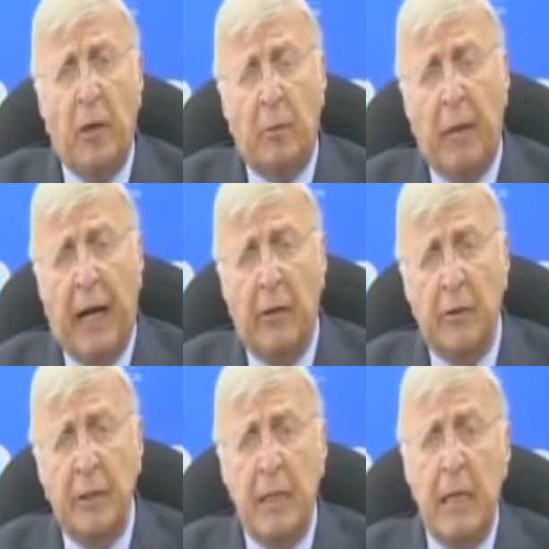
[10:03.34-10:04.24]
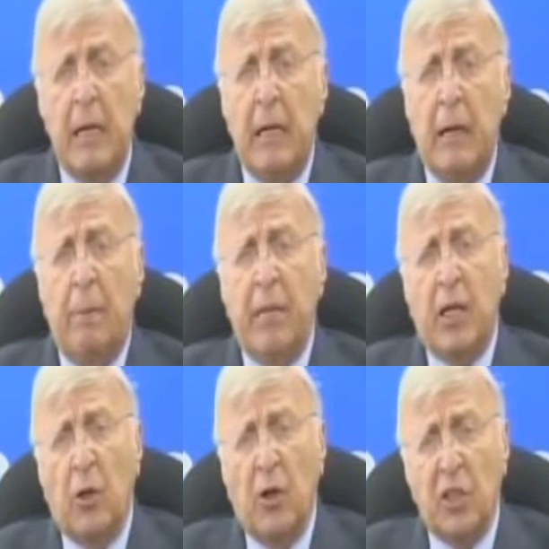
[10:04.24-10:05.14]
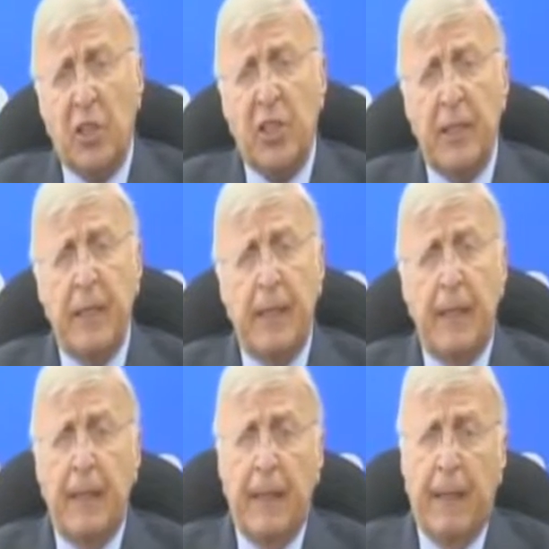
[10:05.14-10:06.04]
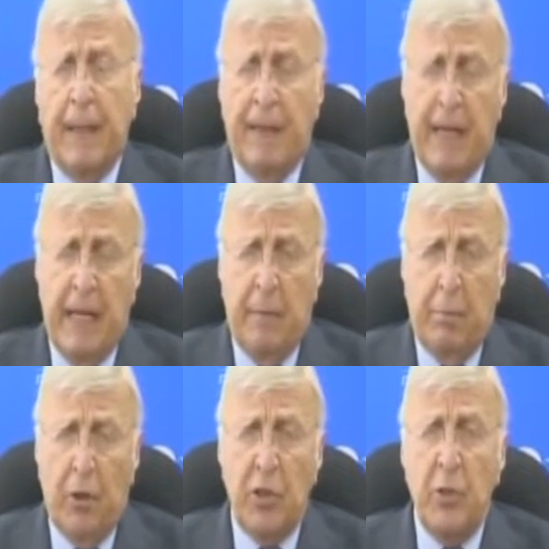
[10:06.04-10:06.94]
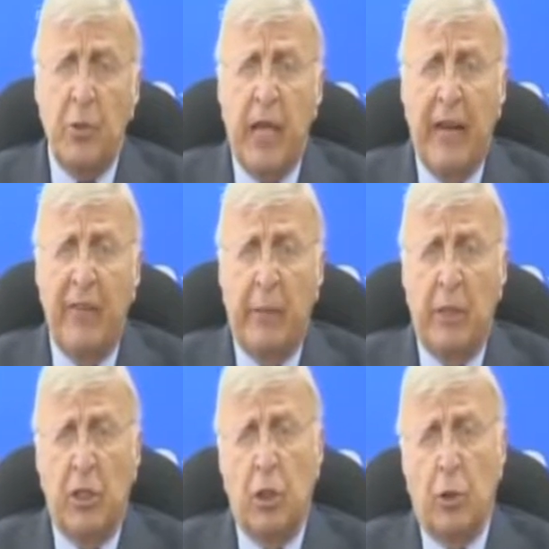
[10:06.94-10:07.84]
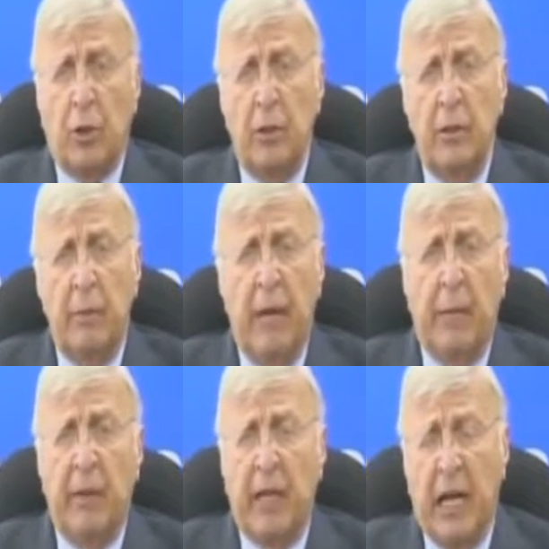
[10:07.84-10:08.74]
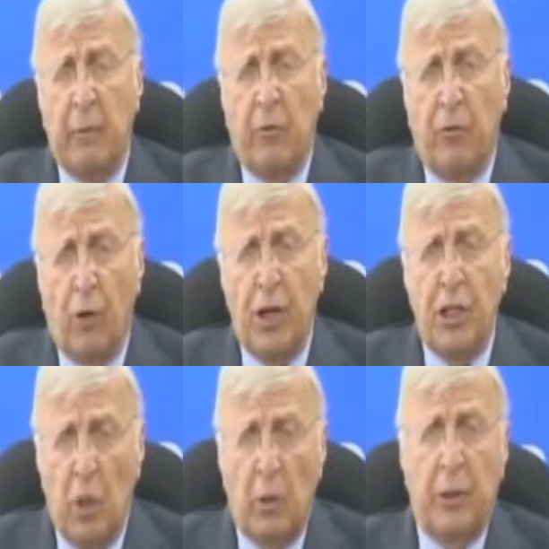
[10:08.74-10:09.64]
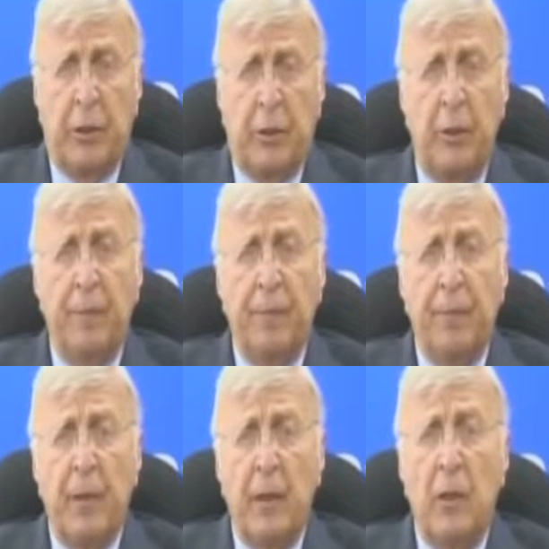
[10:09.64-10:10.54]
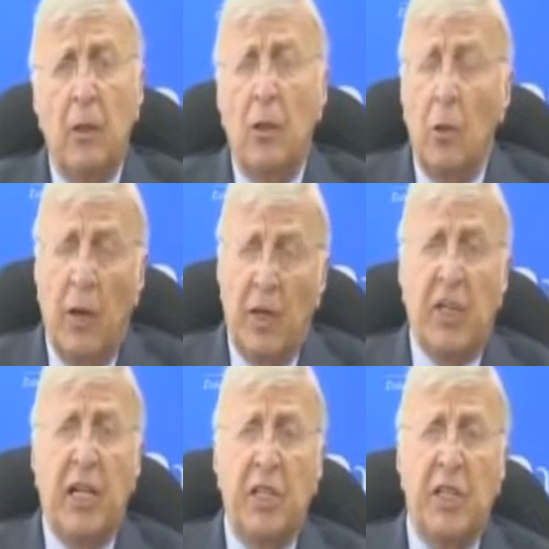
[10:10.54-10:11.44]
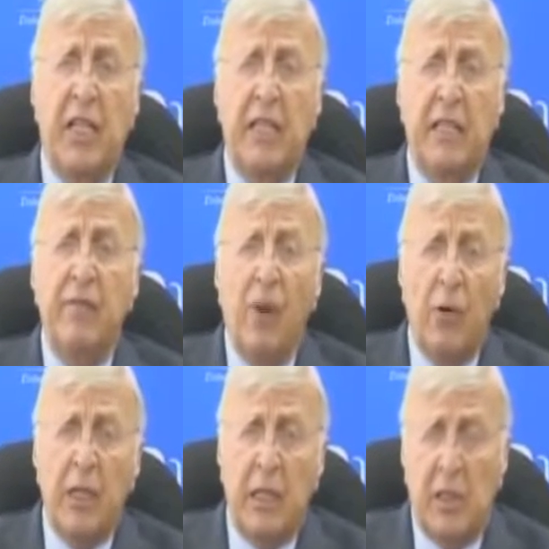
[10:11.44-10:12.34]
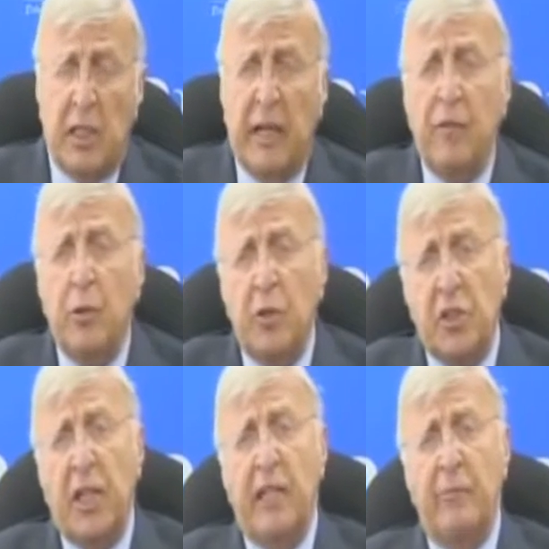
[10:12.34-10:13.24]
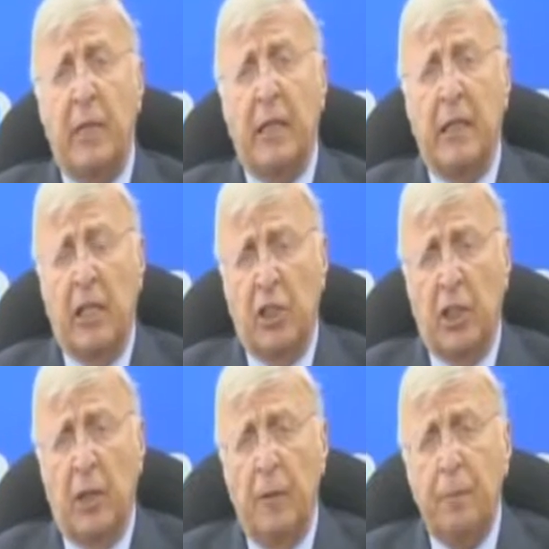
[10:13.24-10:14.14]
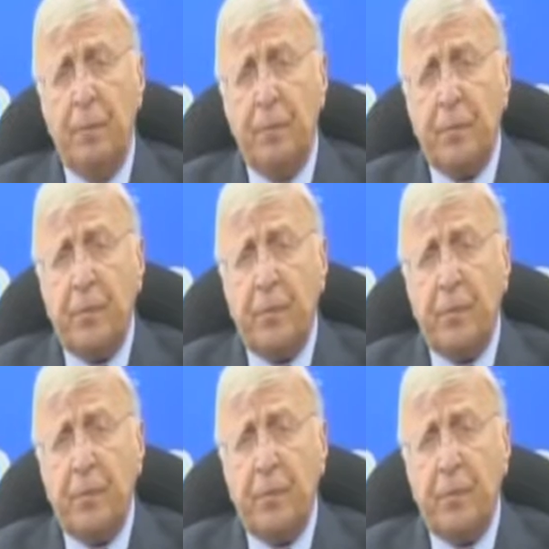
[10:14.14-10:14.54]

spellbound because the person who gave them the tour, a man by the name of Roy Doliner, who, as I said, devoted his life to a study of Michelangelo,